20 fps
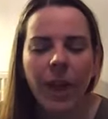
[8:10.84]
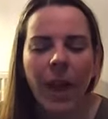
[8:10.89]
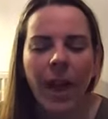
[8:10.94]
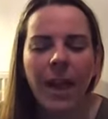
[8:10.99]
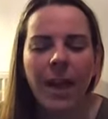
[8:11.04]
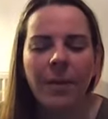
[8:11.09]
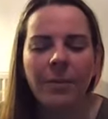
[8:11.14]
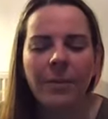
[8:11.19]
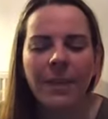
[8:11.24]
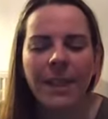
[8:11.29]
I
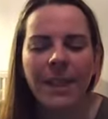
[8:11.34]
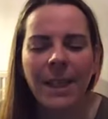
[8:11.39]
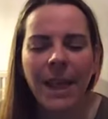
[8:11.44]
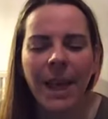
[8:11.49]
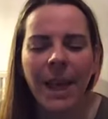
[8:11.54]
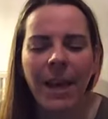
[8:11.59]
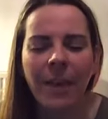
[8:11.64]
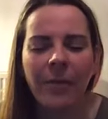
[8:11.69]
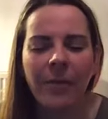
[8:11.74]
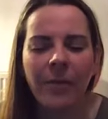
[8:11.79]
am
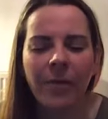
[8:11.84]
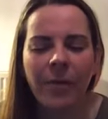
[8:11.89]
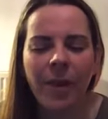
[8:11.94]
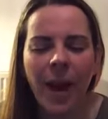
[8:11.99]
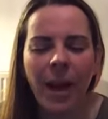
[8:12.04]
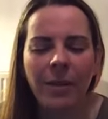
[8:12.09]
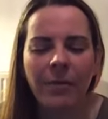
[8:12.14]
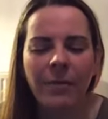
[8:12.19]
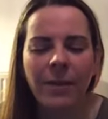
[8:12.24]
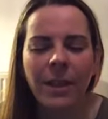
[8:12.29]
safe,
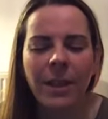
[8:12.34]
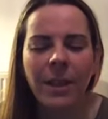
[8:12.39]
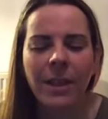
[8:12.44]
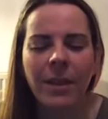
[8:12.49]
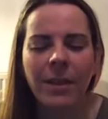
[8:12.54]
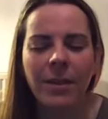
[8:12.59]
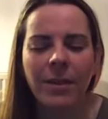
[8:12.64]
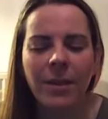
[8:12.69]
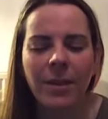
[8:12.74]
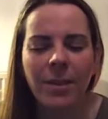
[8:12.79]

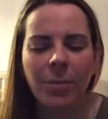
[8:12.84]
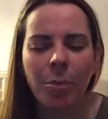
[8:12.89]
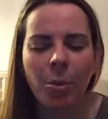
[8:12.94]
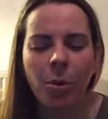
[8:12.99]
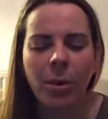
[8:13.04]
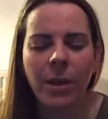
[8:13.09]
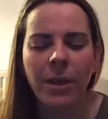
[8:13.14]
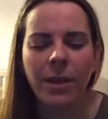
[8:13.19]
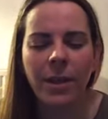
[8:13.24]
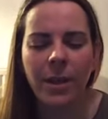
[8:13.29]
grounded, and
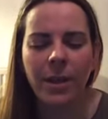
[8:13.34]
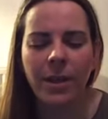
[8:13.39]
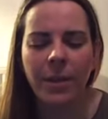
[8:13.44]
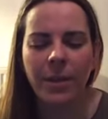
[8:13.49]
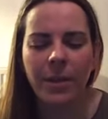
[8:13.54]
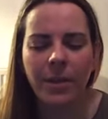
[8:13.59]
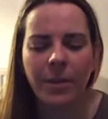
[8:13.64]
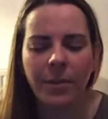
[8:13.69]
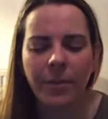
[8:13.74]
supported.